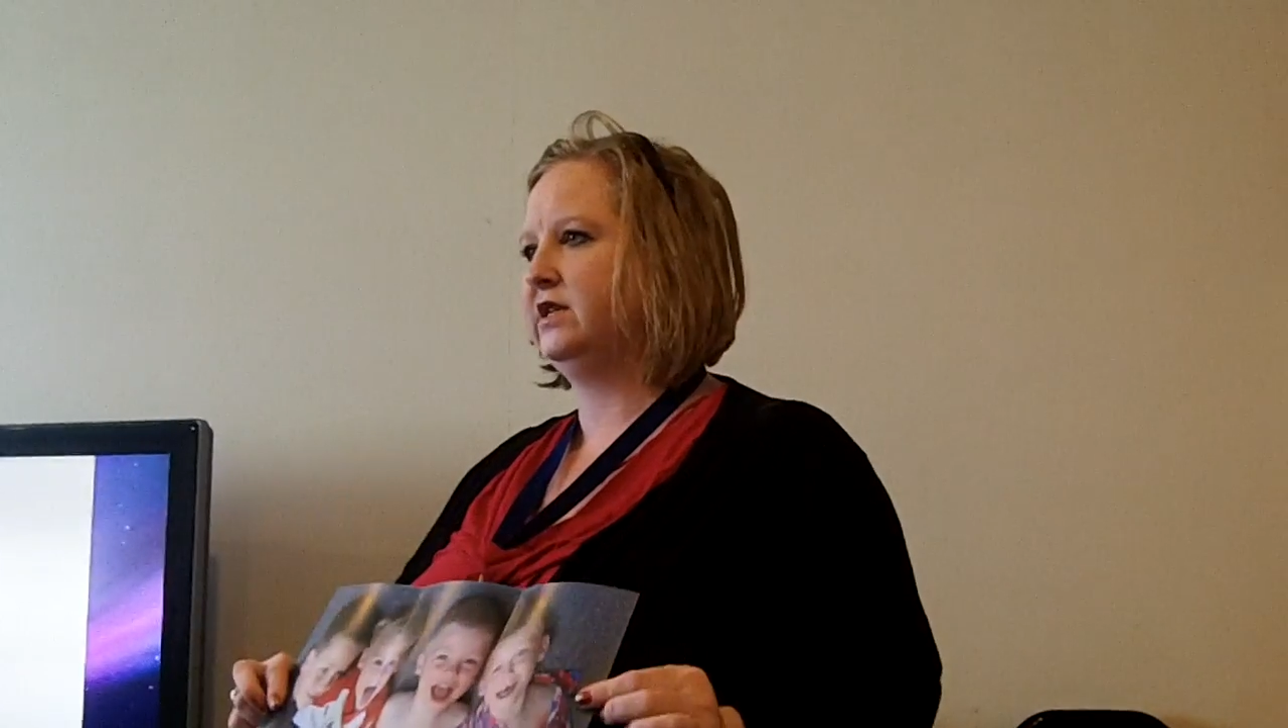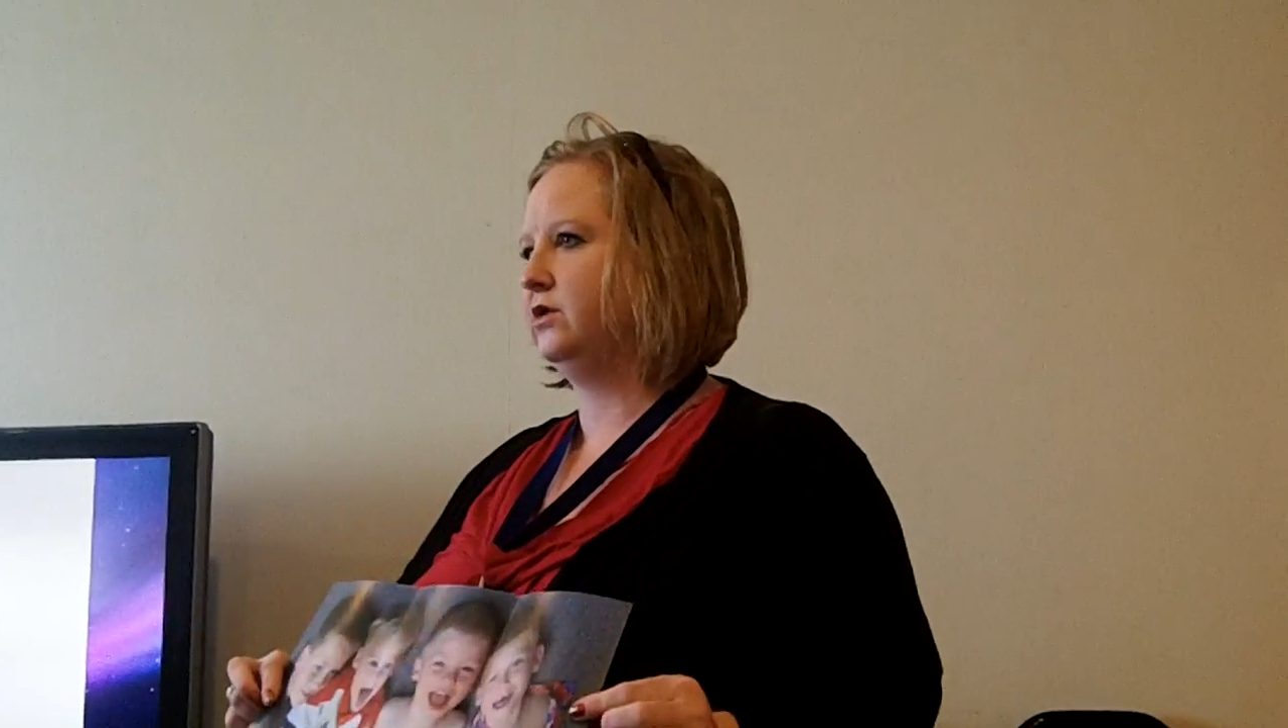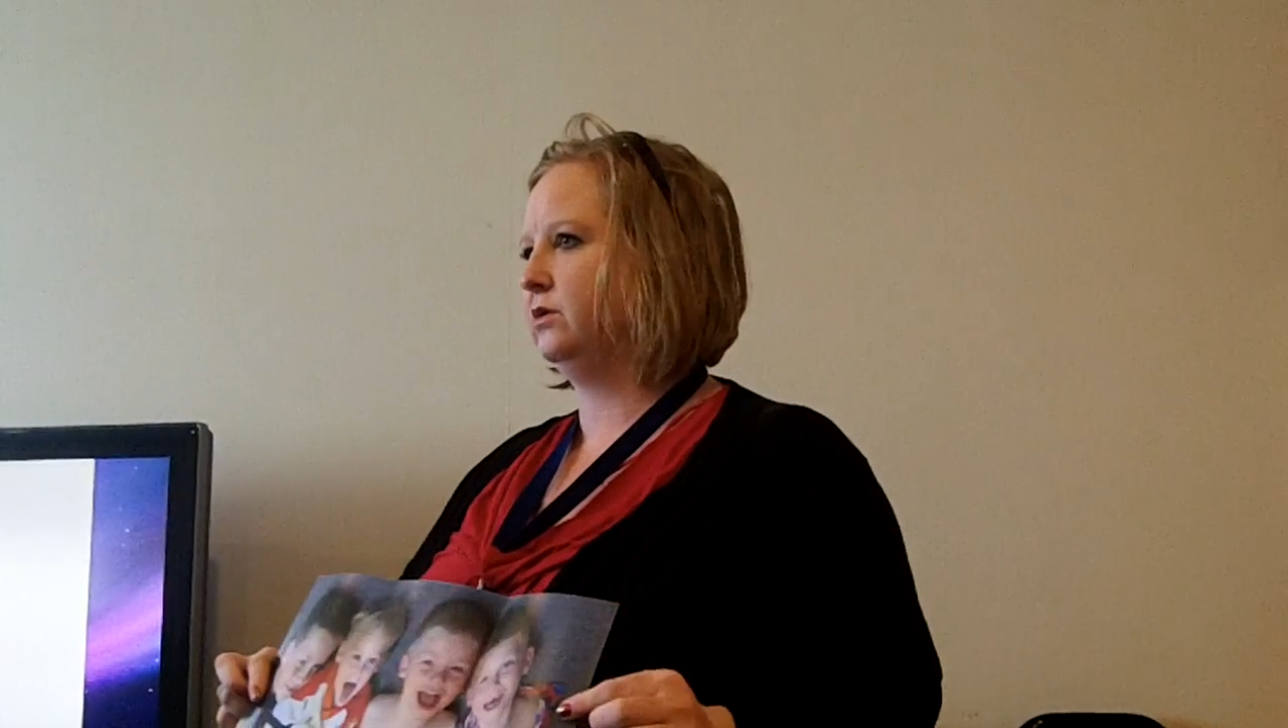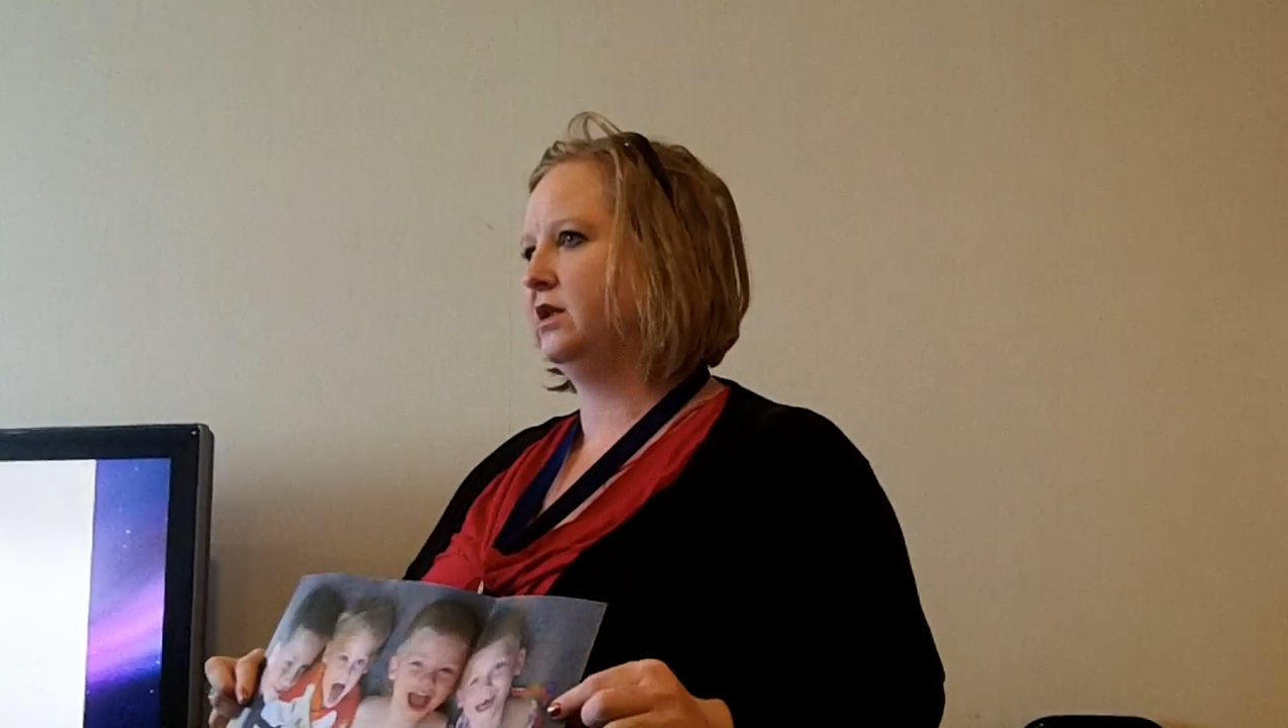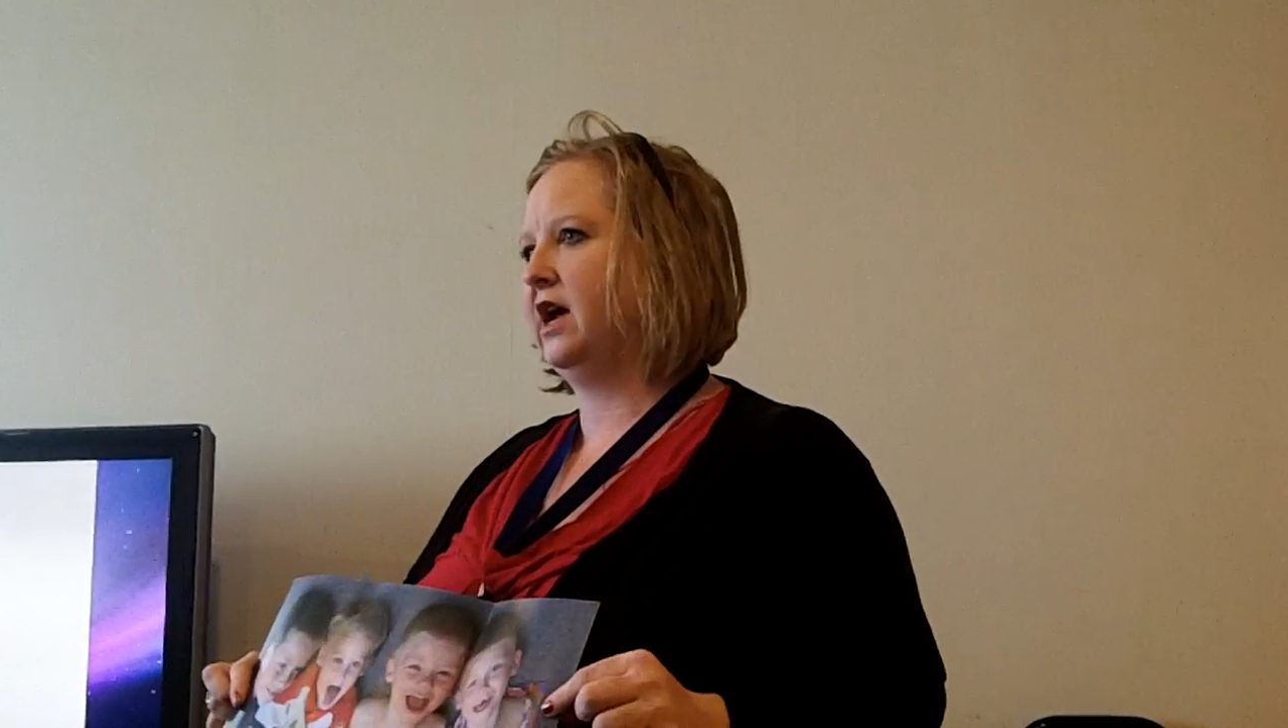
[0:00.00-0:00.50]
a
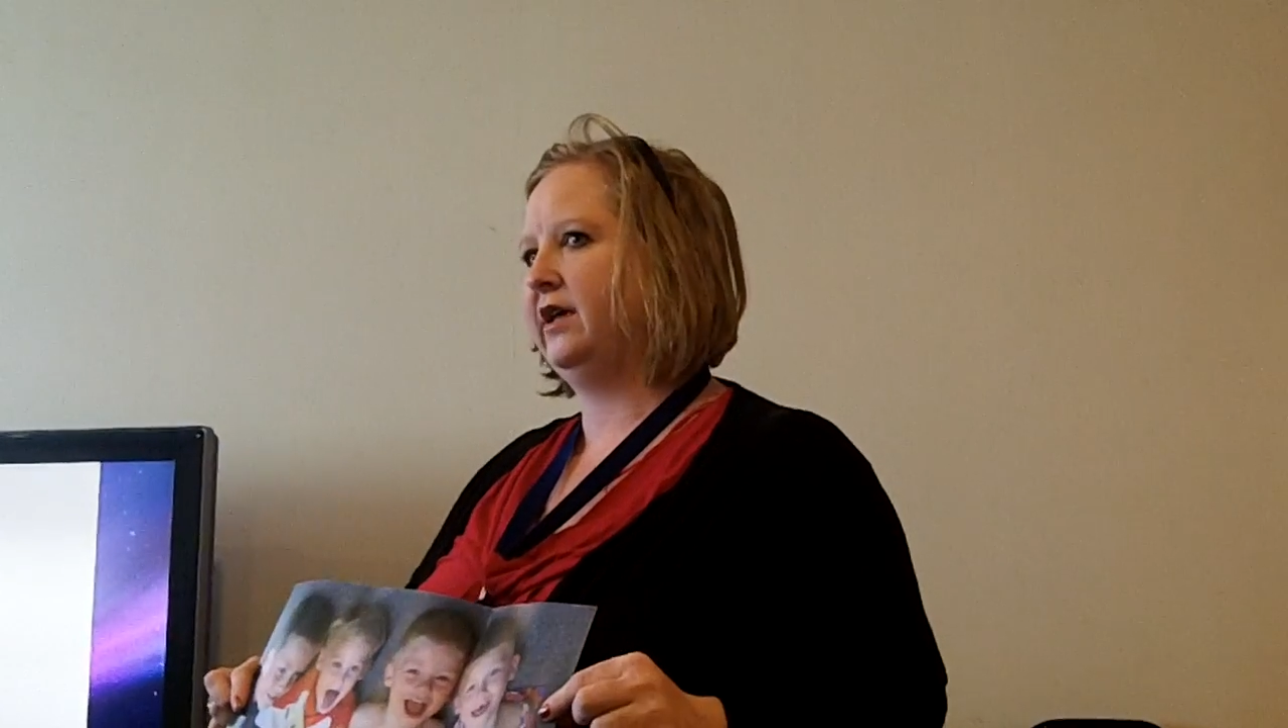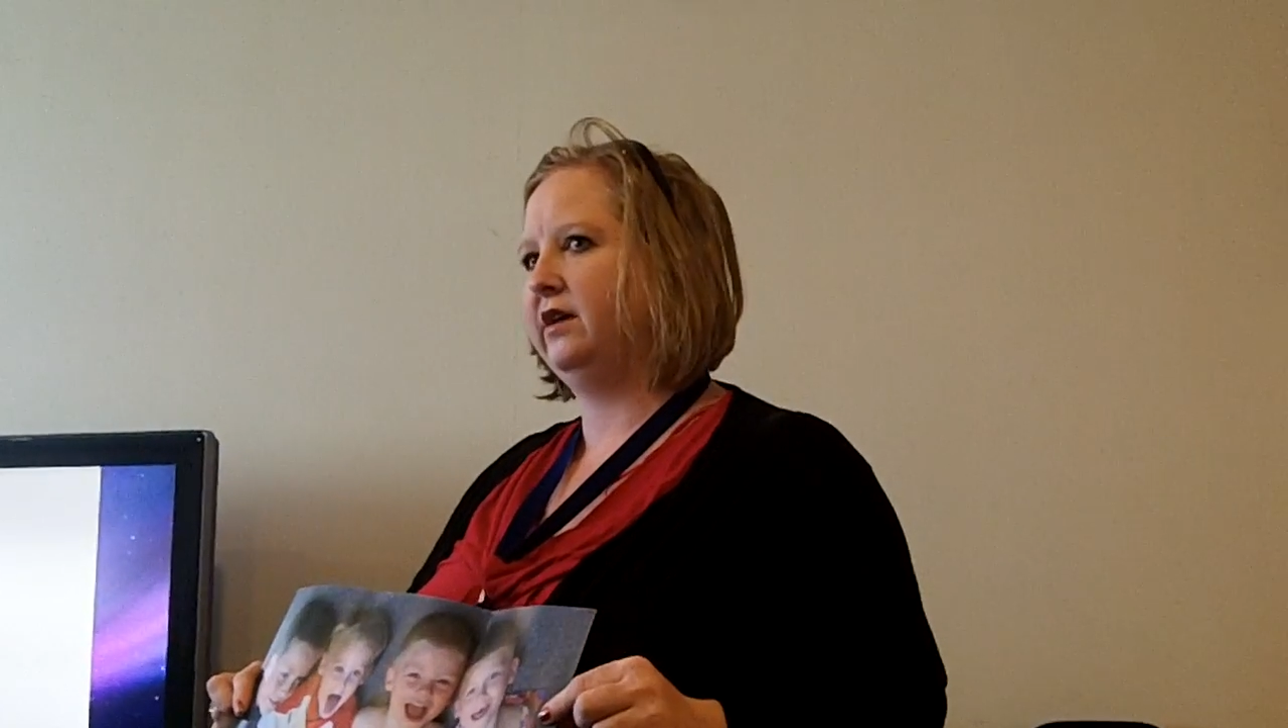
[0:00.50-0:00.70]
tool I